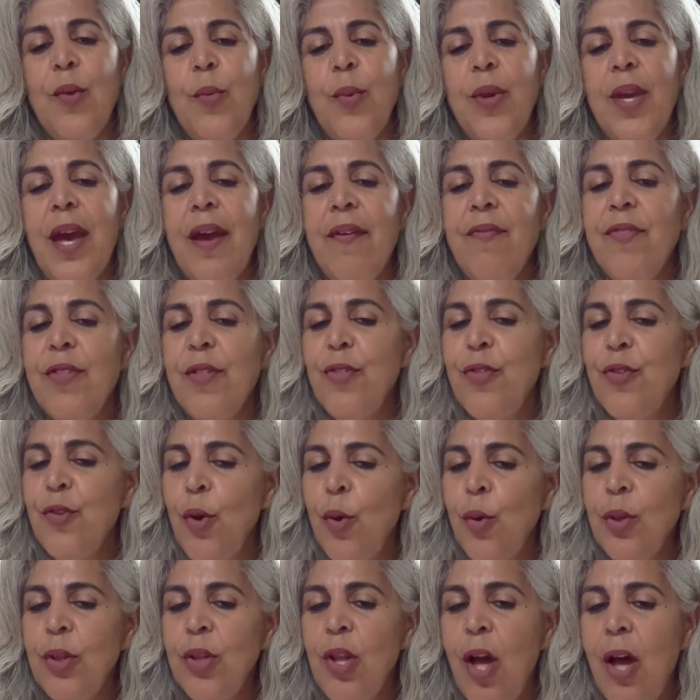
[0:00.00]
We have the
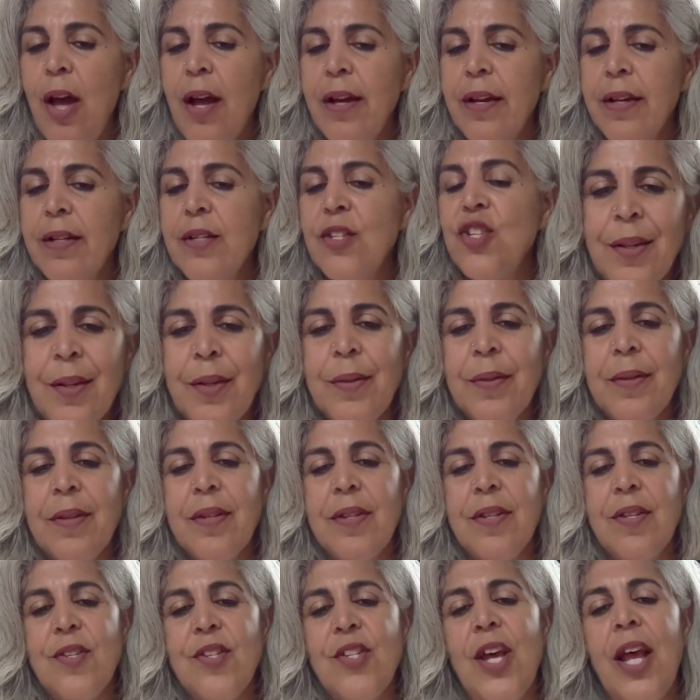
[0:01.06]
throat lock,
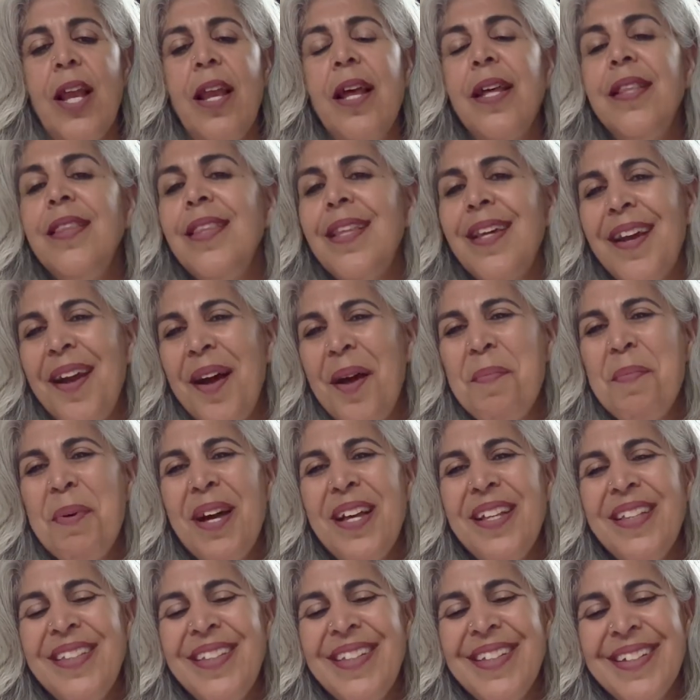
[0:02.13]
Jalandhara
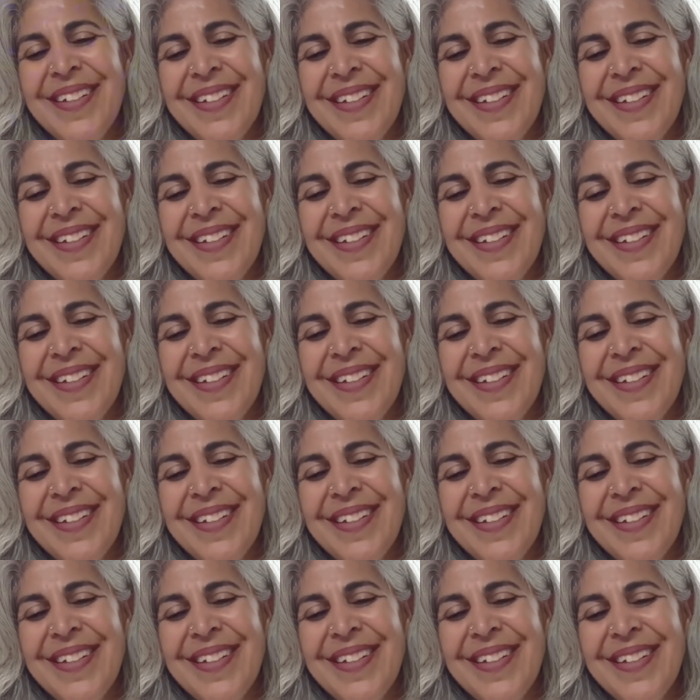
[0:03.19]
Bandh,